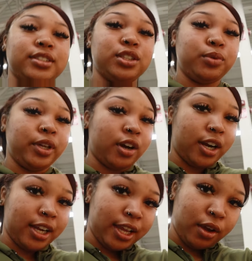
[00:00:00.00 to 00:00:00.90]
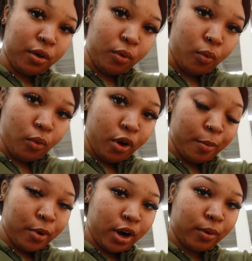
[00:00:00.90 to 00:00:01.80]
So we are in
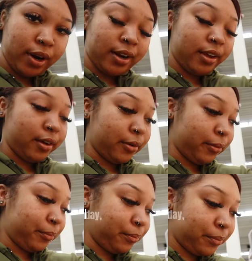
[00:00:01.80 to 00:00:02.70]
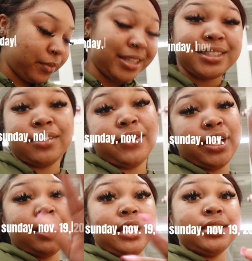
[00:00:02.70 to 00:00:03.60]
Walmart right now. It's a
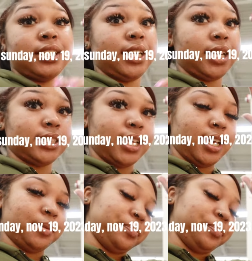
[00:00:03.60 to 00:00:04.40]
very, it's a big thing.